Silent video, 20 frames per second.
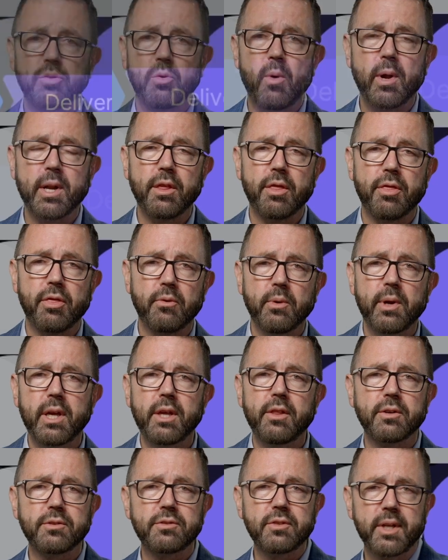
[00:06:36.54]
23,
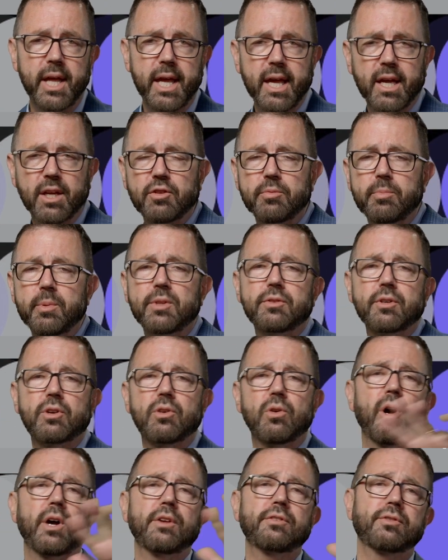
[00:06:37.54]
there's enhancements
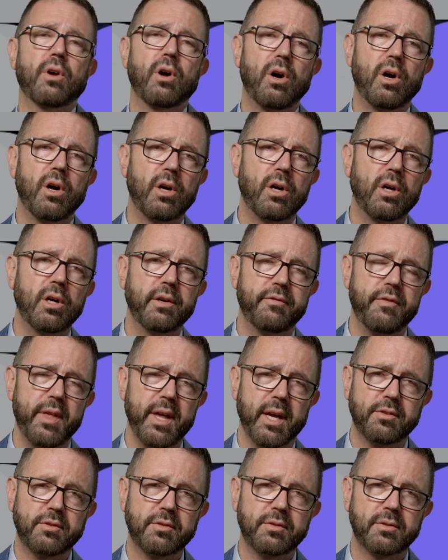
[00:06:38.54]
across all of
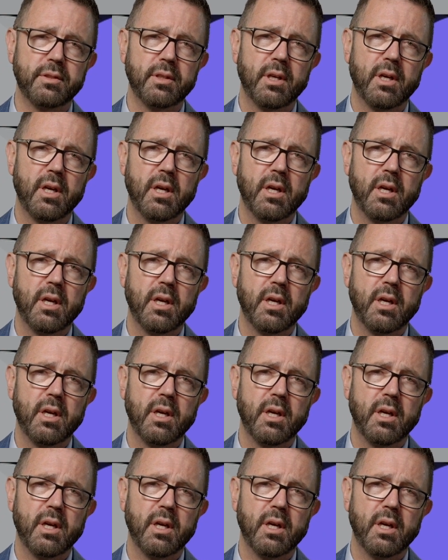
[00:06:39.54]
this.